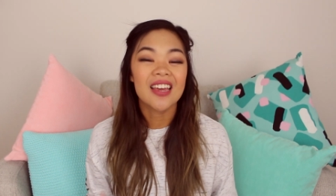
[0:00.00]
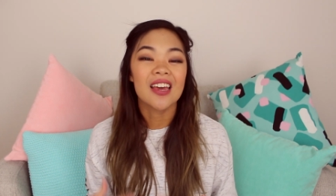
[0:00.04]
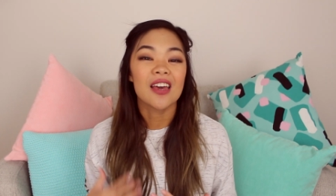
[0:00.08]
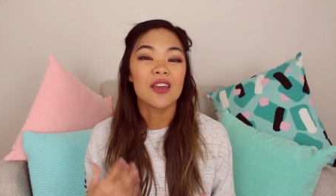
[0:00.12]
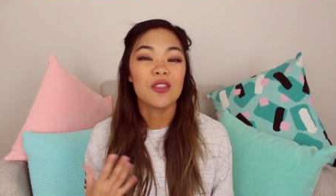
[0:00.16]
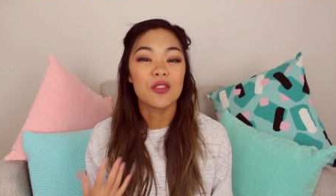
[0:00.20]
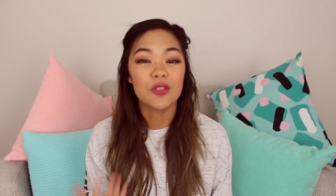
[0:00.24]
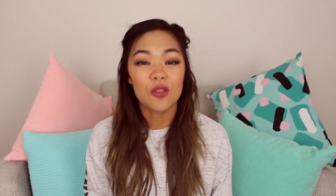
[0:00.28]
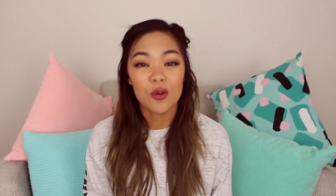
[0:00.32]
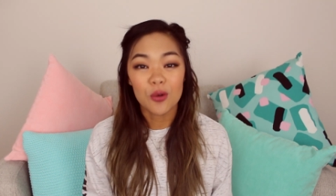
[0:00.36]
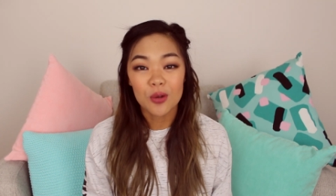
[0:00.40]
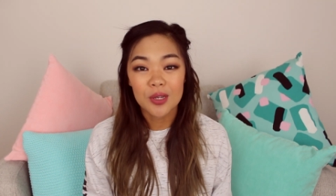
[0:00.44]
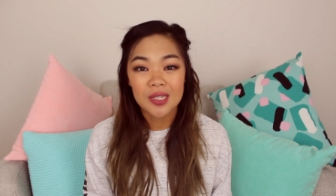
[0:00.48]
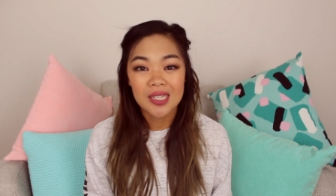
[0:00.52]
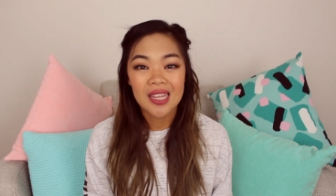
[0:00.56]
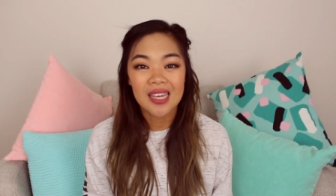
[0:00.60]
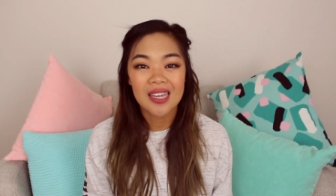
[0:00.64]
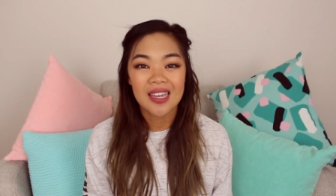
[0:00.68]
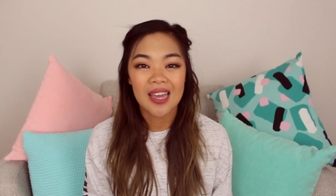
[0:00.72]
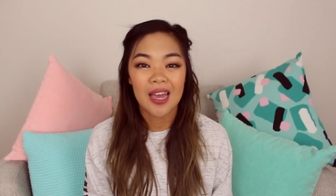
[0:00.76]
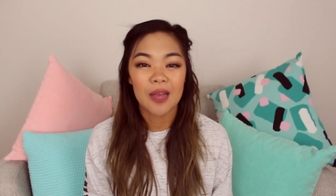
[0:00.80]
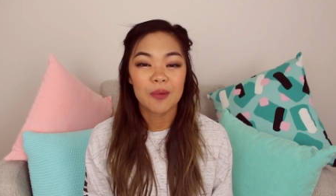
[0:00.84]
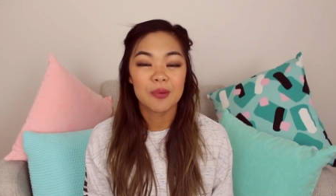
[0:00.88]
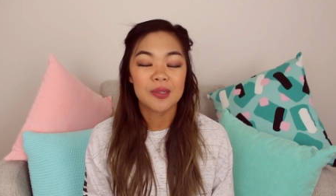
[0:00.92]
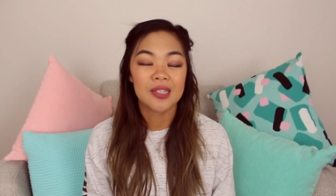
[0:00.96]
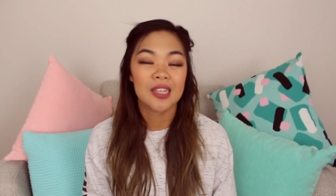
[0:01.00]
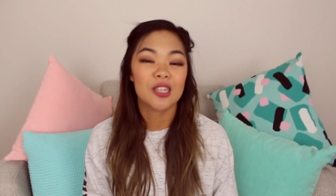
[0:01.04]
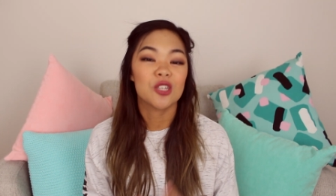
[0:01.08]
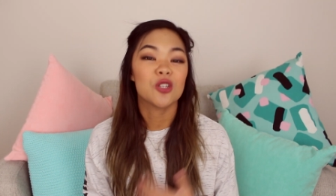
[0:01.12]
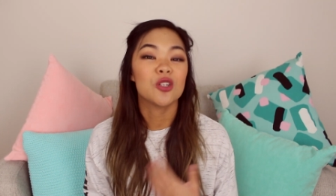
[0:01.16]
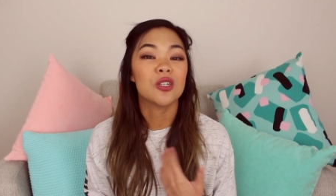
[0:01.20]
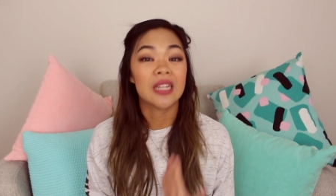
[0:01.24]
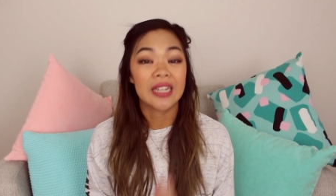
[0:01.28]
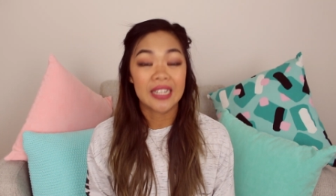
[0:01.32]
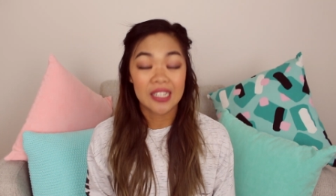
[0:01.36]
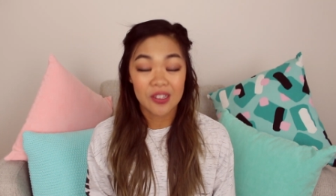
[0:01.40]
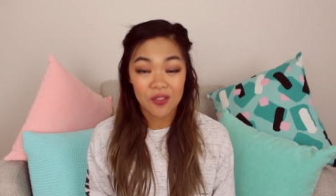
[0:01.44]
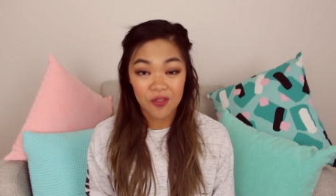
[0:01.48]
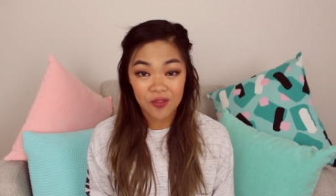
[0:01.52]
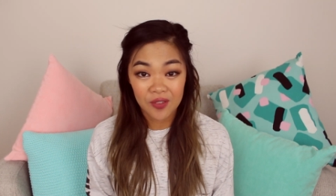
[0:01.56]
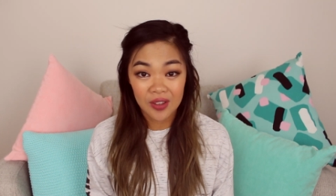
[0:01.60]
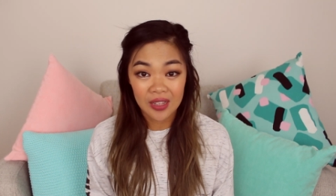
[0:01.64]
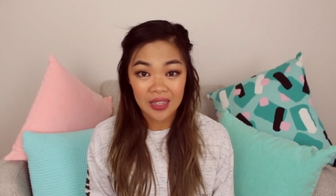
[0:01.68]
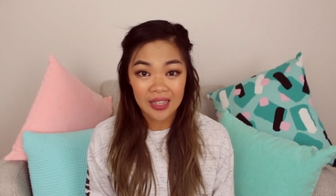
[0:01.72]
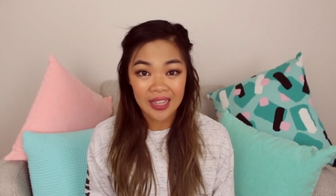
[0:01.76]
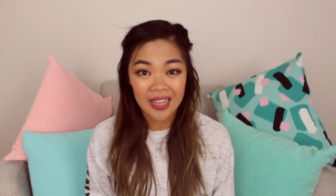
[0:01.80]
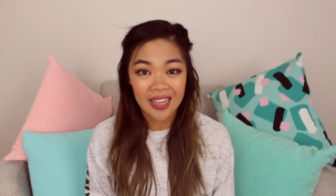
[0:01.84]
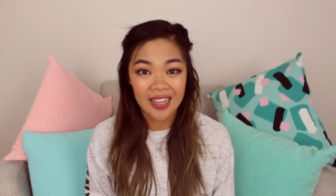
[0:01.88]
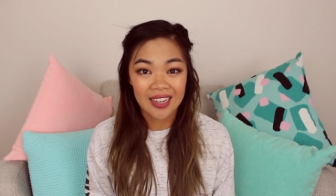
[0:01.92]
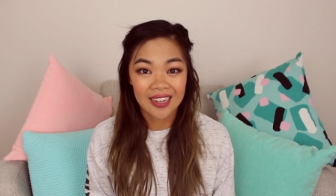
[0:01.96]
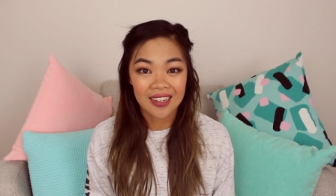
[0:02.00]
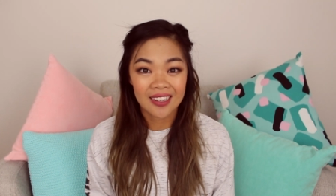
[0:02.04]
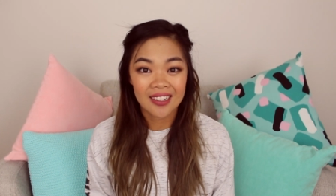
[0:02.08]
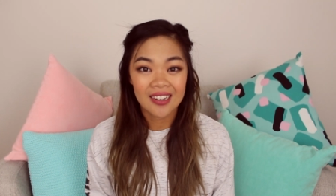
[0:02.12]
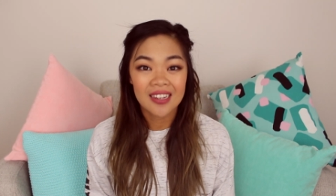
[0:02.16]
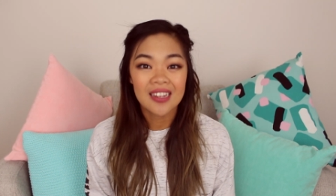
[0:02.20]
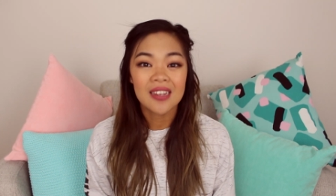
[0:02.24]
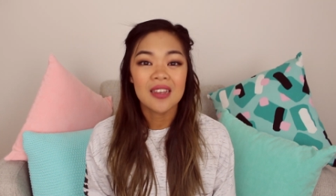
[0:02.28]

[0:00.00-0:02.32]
and those are the gaps that you need to fill in